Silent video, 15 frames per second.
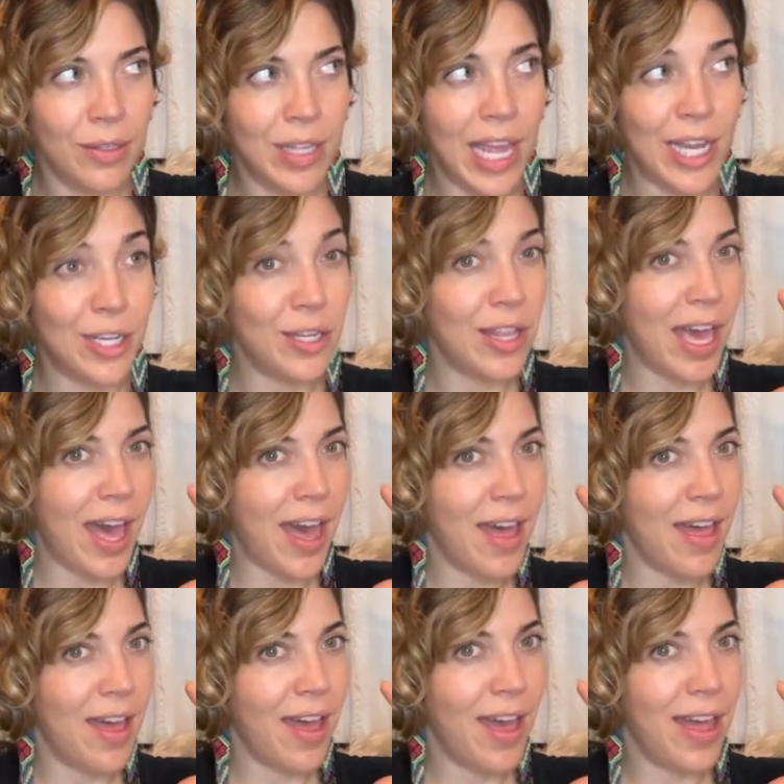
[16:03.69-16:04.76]
And
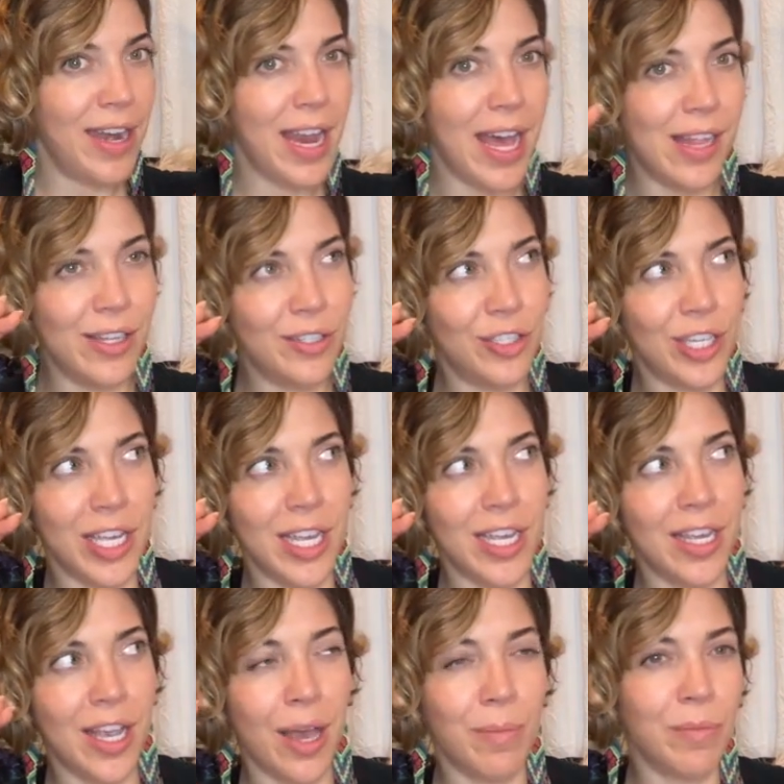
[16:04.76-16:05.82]
that analogy
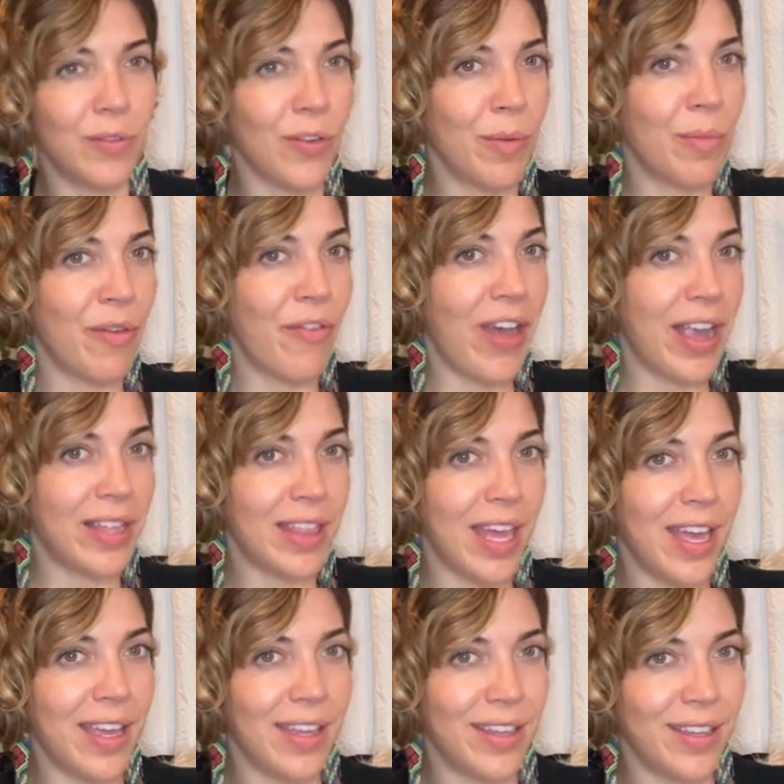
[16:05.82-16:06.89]
comes from the fact
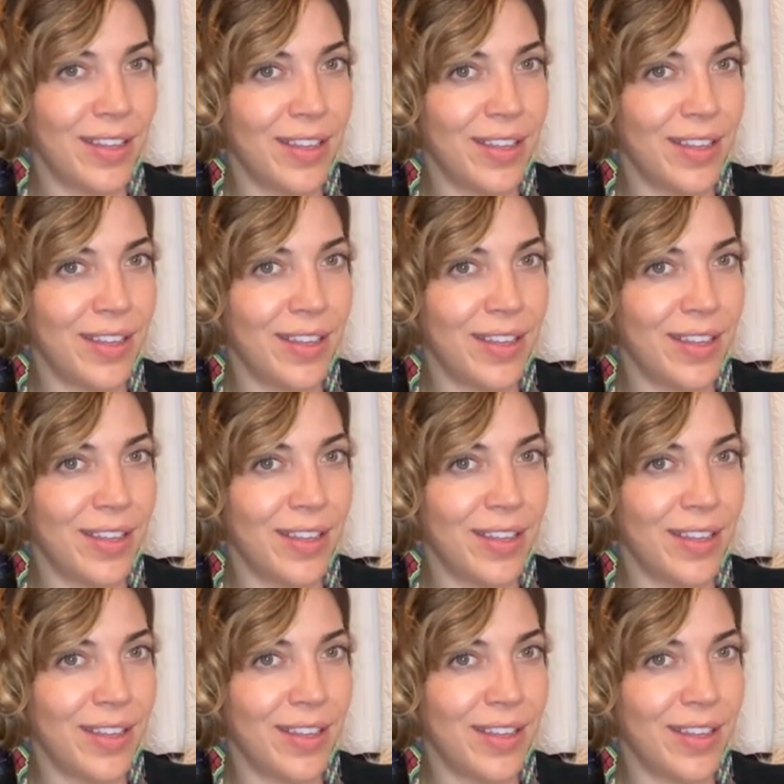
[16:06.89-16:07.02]
that